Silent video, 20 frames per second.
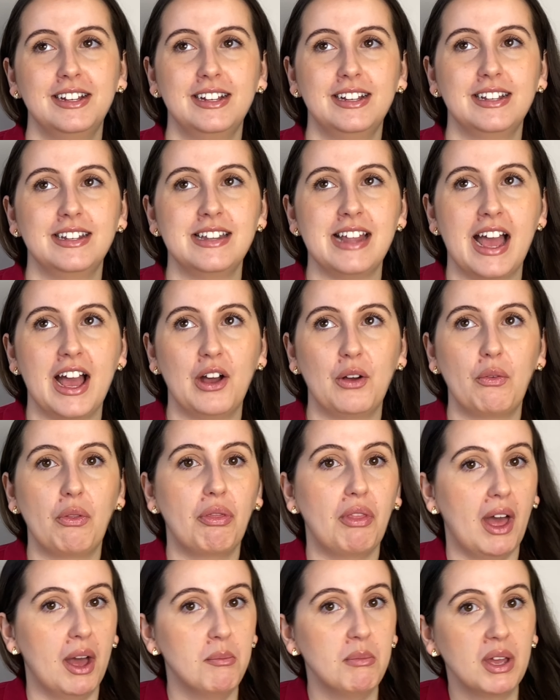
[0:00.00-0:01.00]
Now,
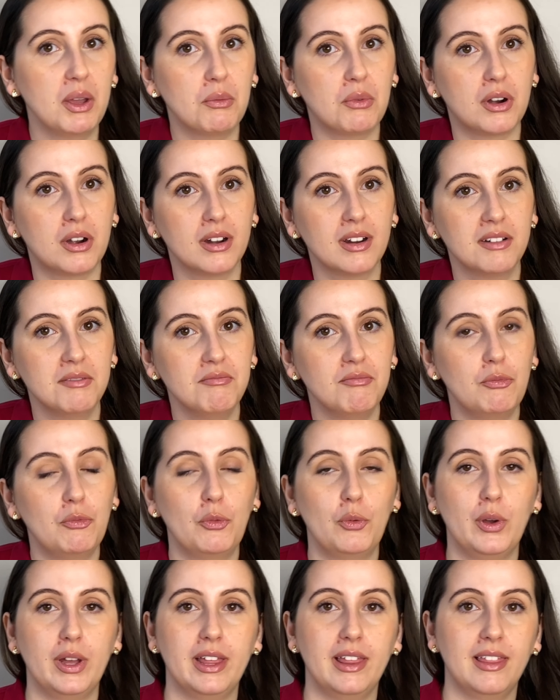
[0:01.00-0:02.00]
that might work
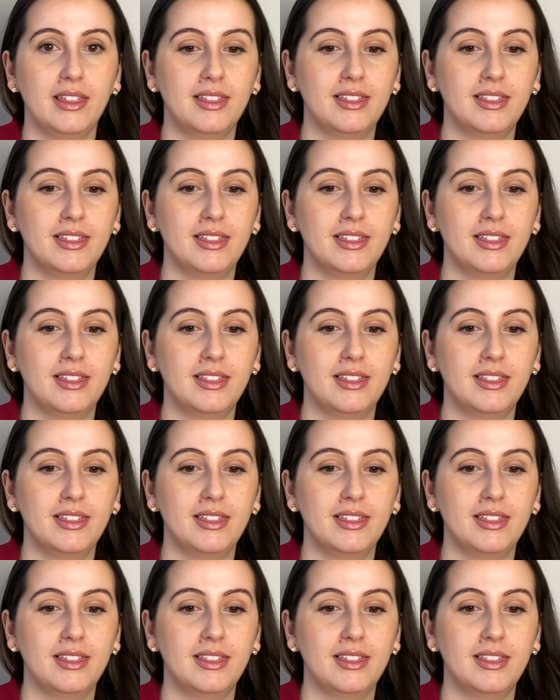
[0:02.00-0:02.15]
with,